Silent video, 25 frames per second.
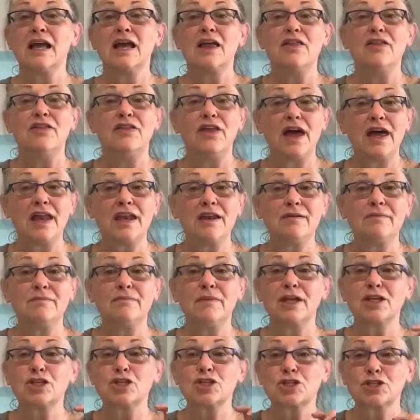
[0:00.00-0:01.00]
then
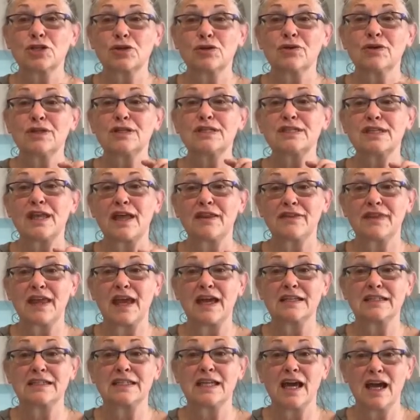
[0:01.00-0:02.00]
make sure to set
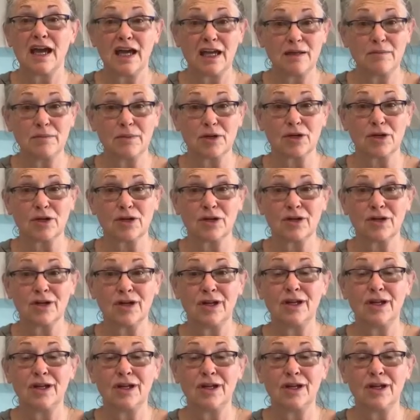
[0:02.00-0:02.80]
that timer